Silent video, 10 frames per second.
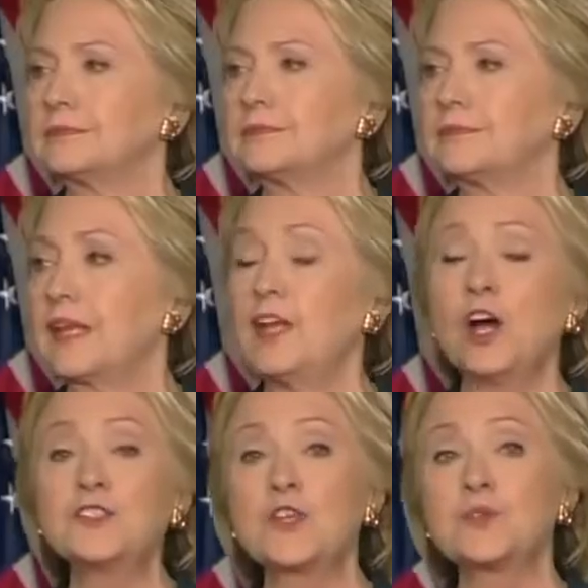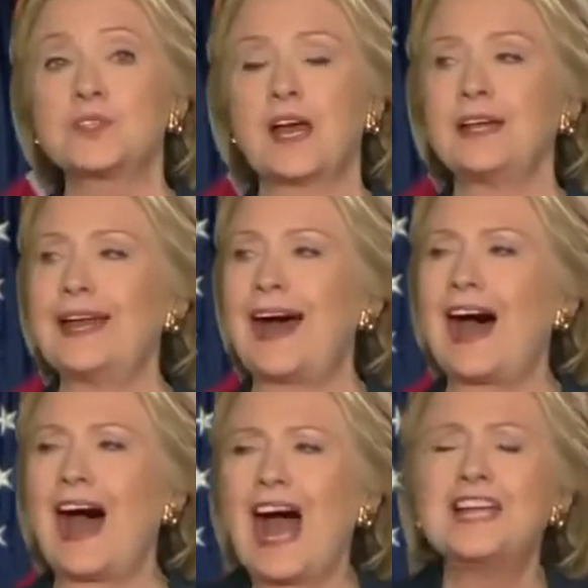it. He also said,
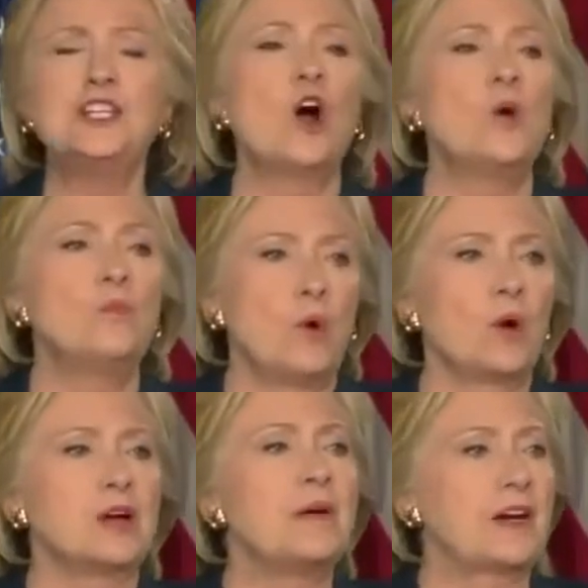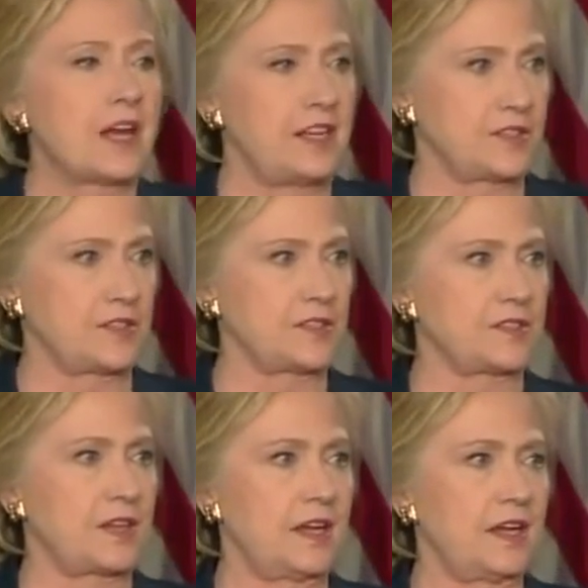I know more about ISIS
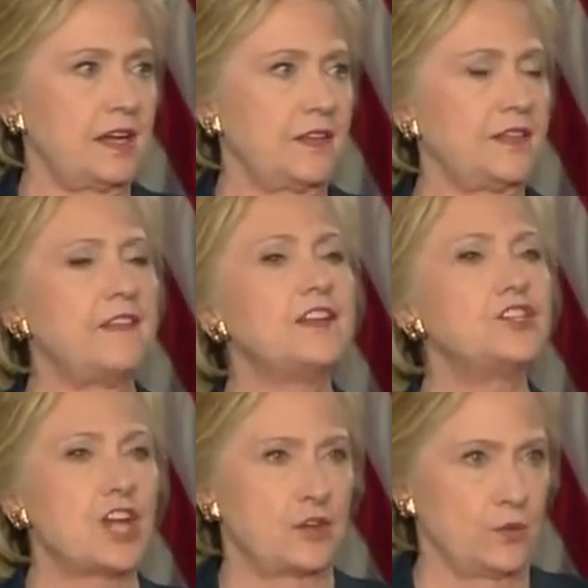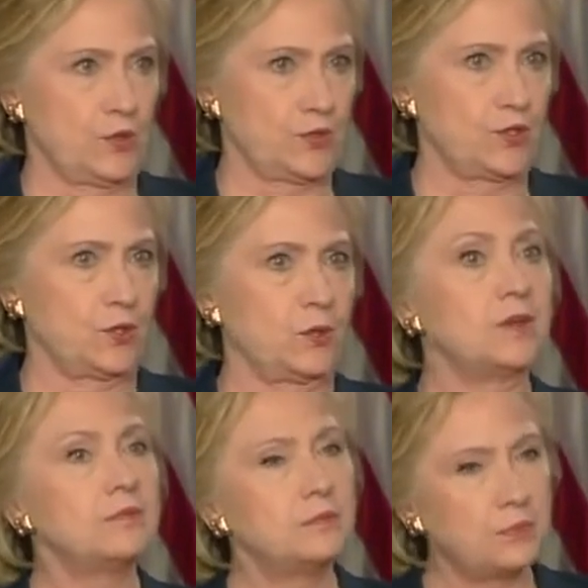than the generals do.
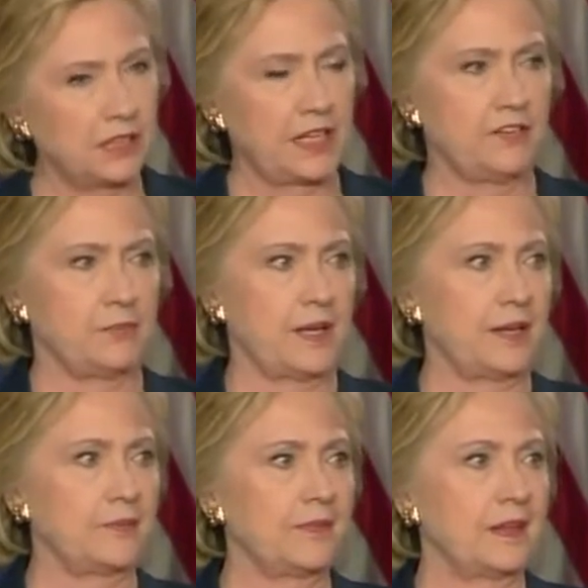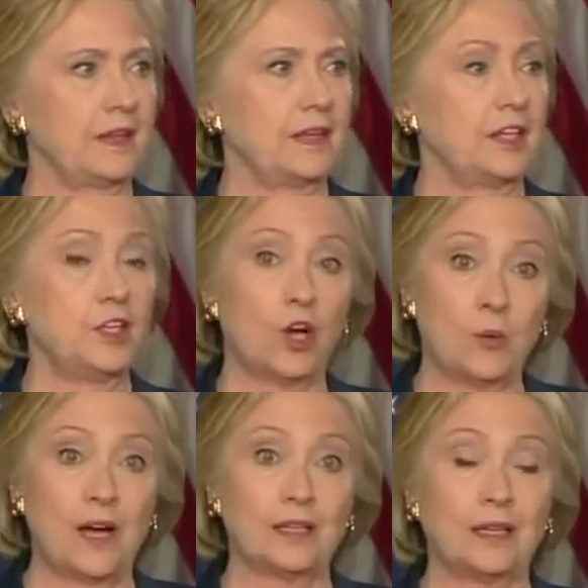Believe me. You know
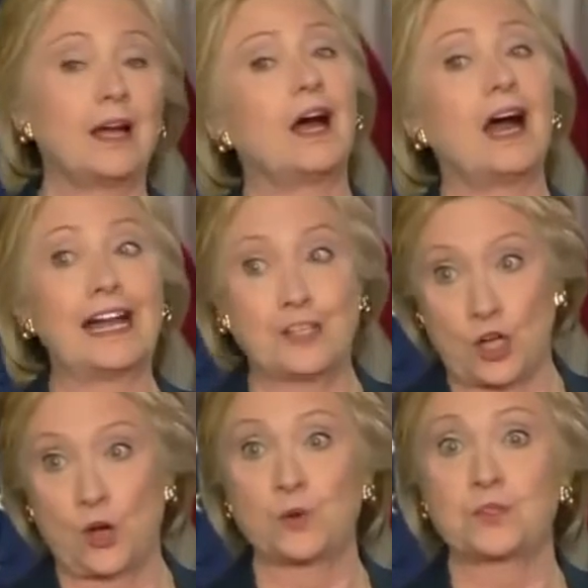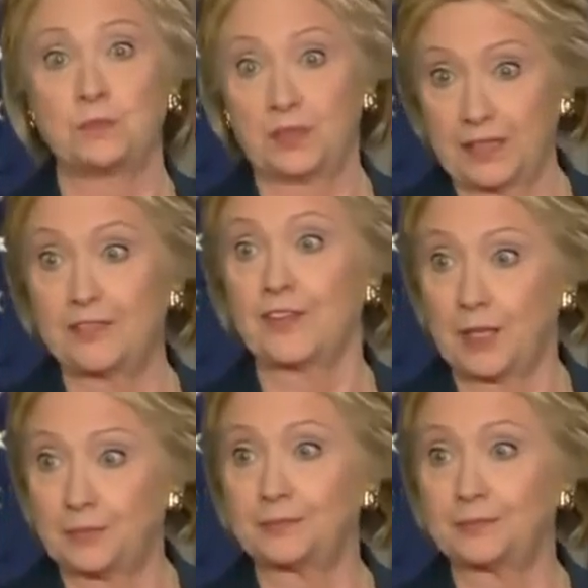what? I don't believe him.